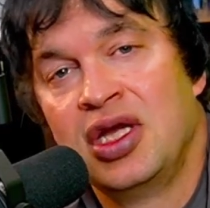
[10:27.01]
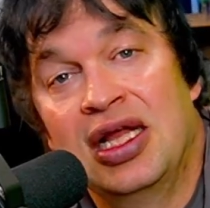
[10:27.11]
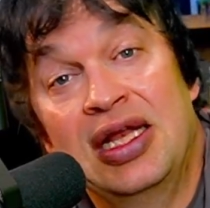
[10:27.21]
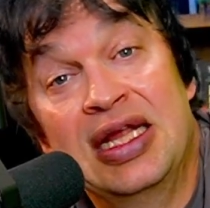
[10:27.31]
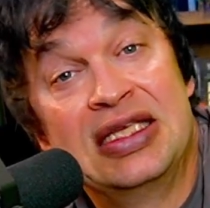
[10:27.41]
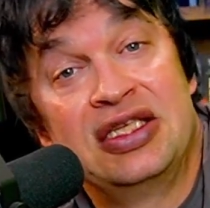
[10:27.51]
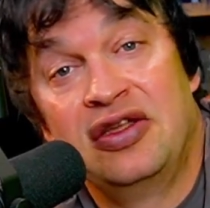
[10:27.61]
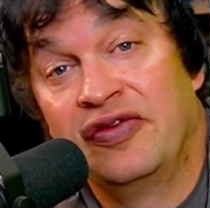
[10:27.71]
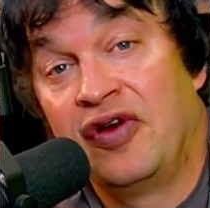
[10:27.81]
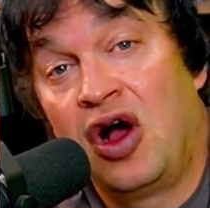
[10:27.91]
a list
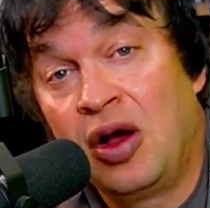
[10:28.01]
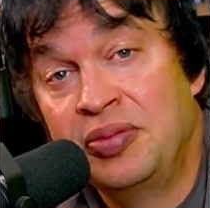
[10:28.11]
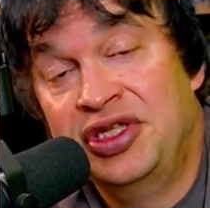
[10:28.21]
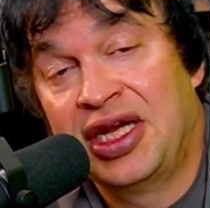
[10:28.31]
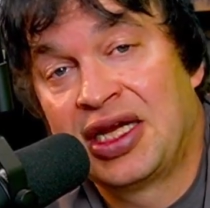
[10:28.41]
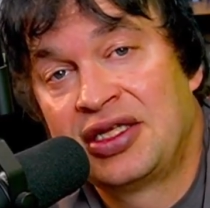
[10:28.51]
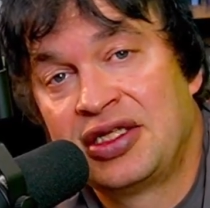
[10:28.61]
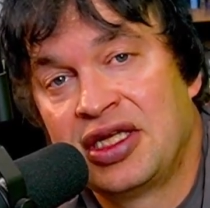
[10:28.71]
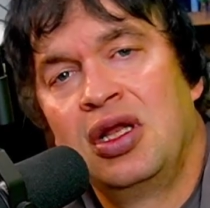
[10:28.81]
of objects,